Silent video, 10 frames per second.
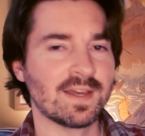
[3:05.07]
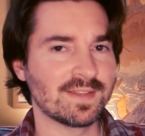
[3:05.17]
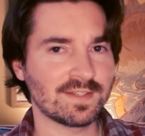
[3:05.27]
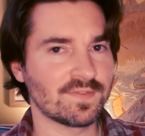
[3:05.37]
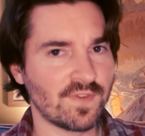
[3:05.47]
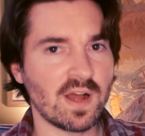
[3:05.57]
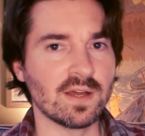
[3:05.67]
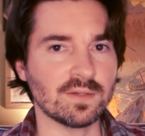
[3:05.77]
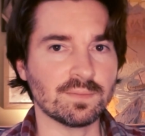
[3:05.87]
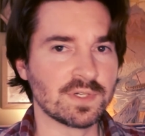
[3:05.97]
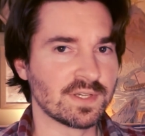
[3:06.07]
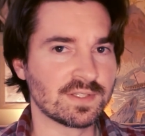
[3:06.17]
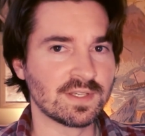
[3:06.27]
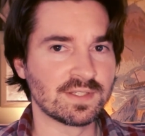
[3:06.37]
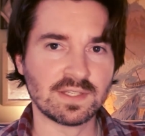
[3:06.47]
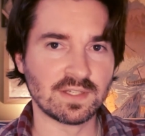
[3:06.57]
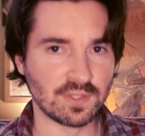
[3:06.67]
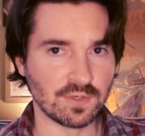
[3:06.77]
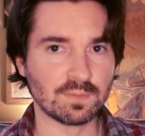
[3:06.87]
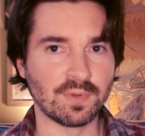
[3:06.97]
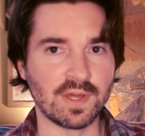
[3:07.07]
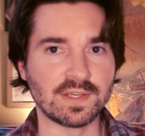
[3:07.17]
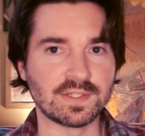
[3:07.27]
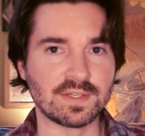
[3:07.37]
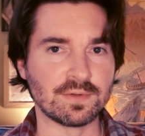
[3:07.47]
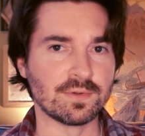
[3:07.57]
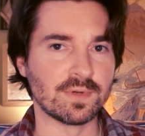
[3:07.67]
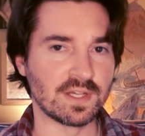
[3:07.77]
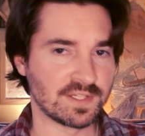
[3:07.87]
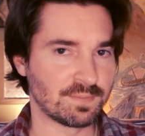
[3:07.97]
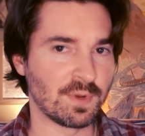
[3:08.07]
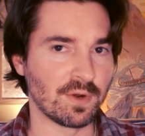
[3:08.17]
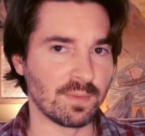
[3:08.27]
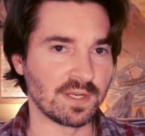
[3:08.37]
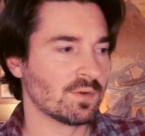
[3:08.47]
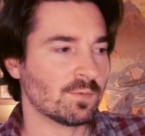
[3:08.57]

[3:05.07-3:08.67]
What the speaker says: that's fine, because this is a good place to experiment.